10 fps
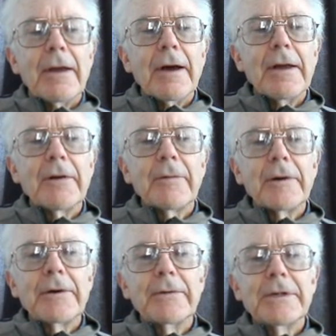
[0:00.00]
I don't
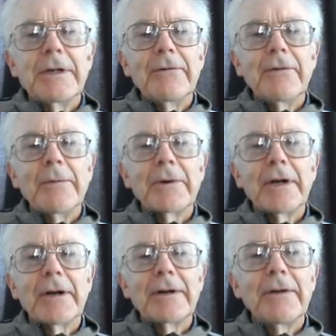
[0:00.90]
want to achieve
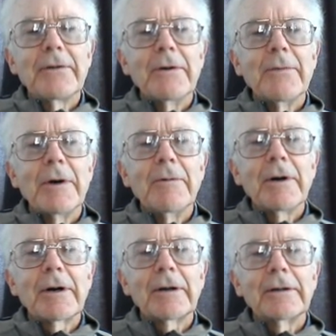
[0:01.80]
immortality through my
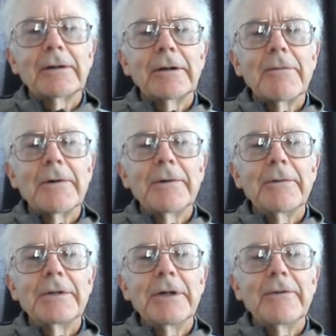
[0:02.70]
work. I want to
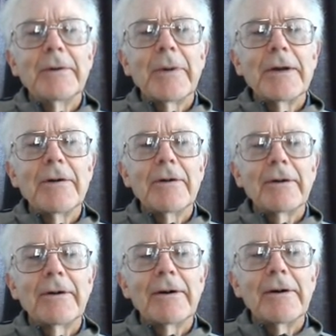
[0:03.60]
achieve it by
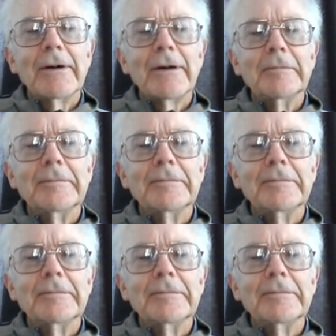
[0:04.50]
not dying.